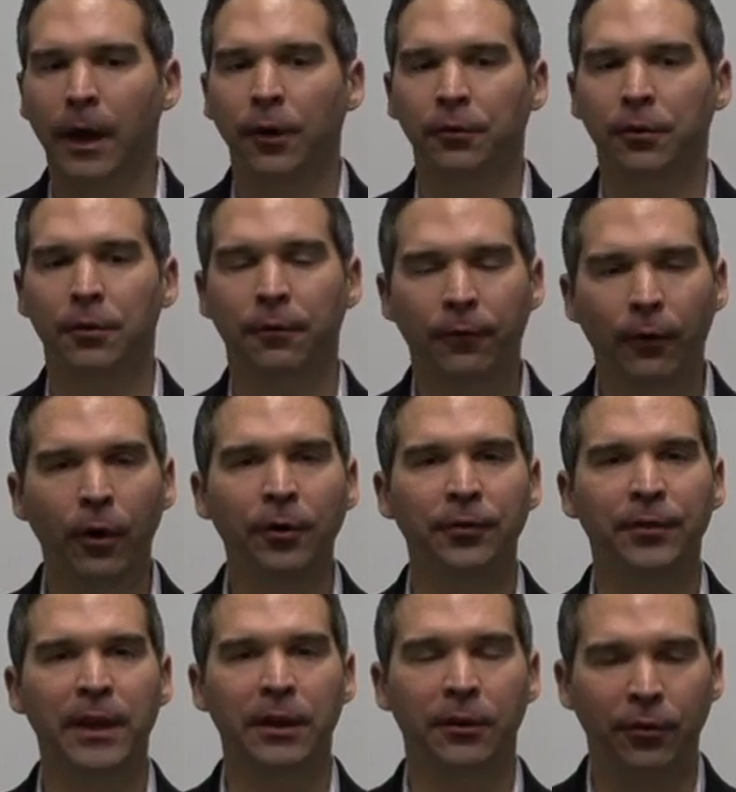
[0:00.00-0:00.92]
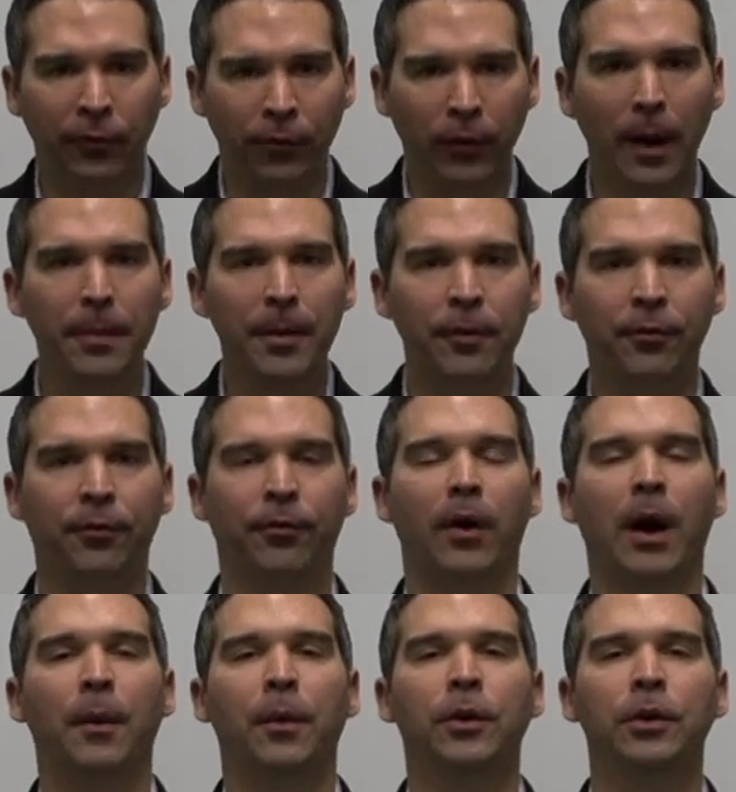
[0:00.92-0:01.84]
So the first thing, from the
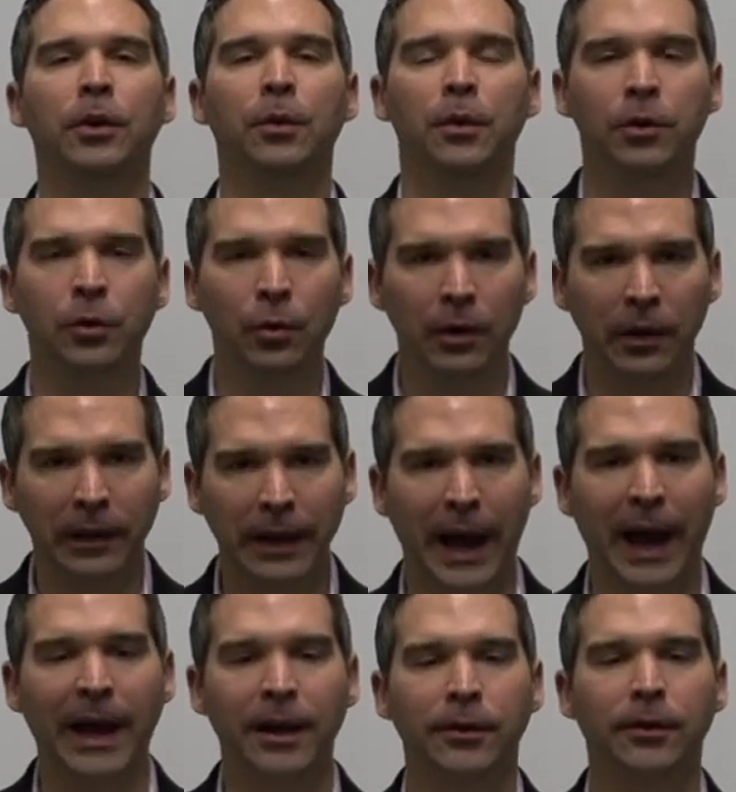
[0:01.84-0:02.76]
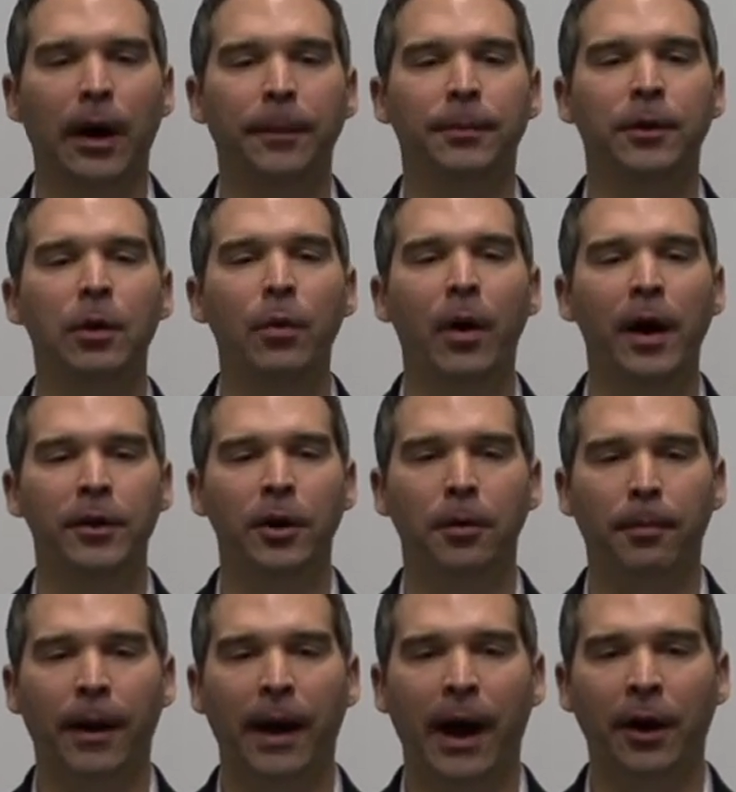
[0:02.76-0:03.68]
front, when you are lined up, you want your
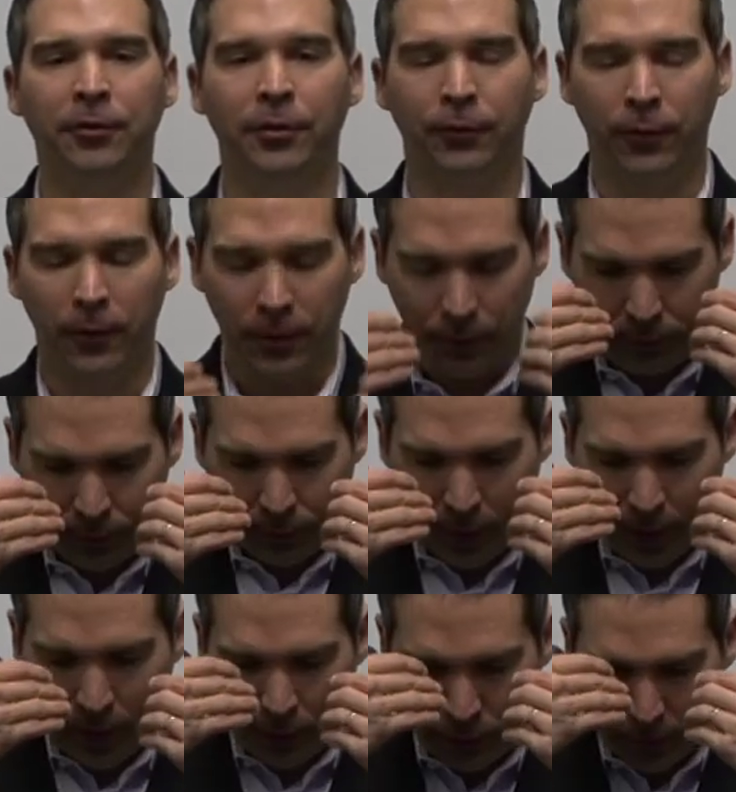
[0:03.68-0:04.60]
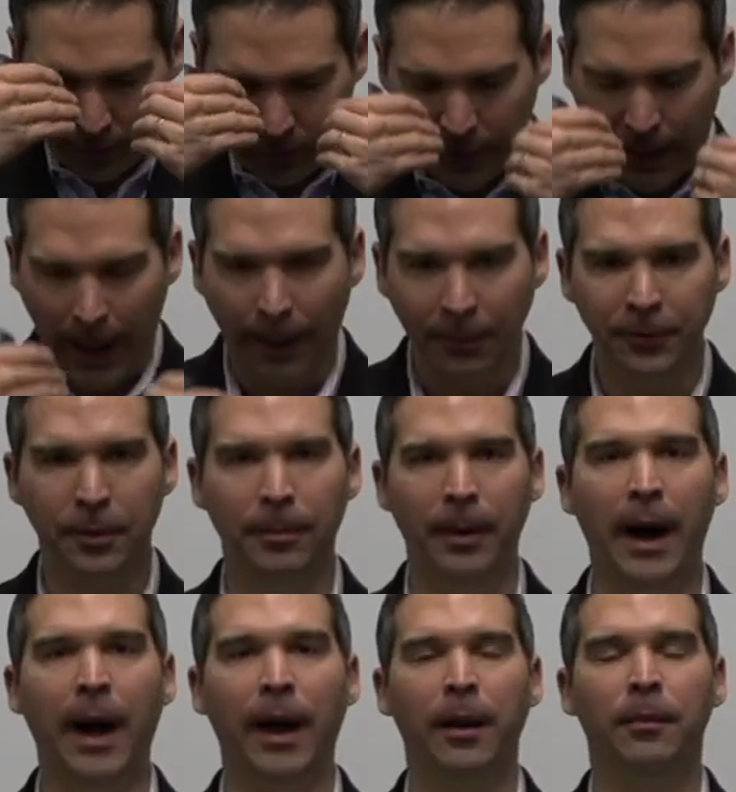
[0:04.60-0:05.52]
posture from the front, from top to
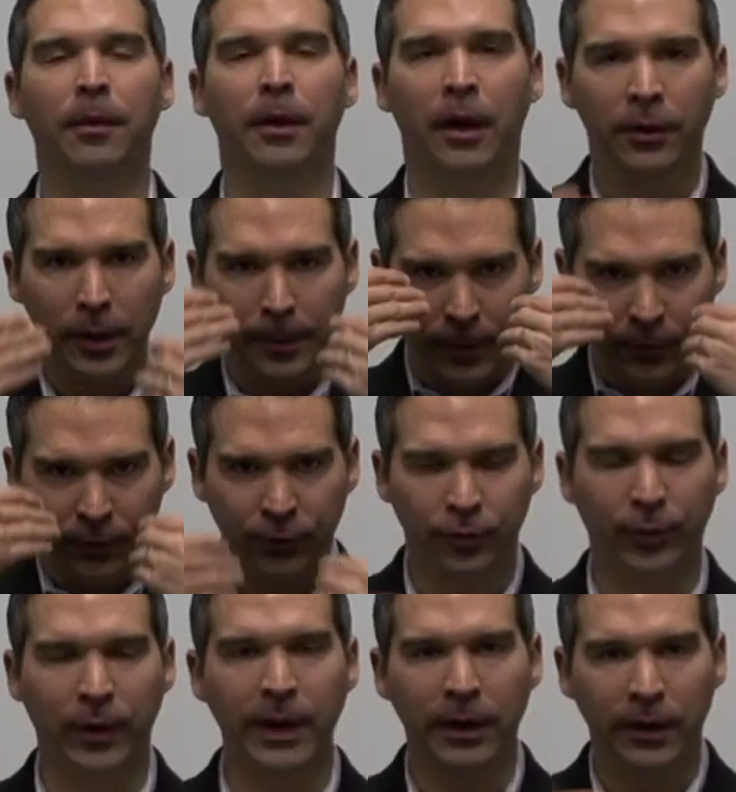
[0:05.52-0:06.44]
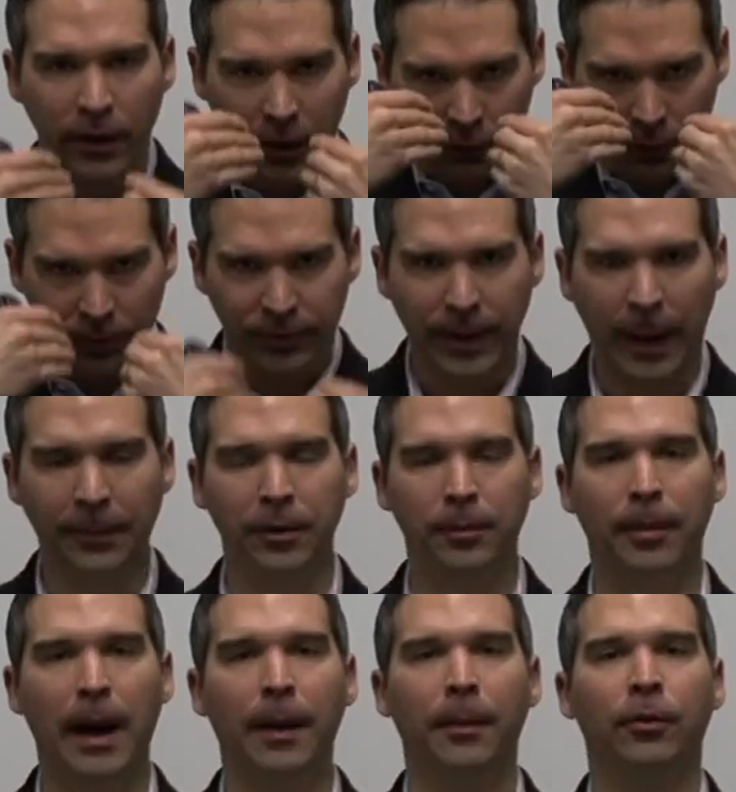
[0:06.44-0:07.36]
bottom, to be straight from top to
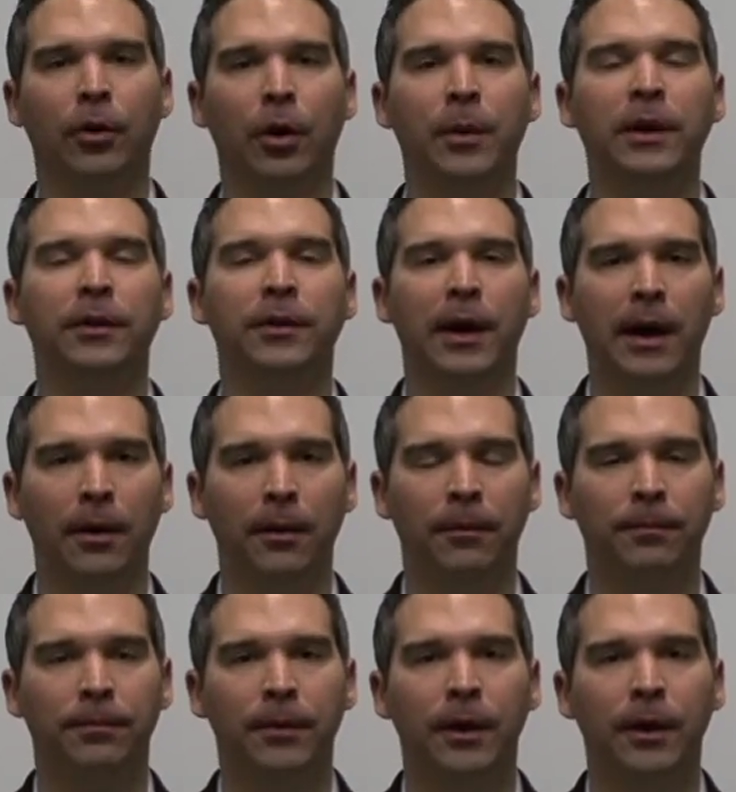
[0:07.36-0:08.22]
bottom going down.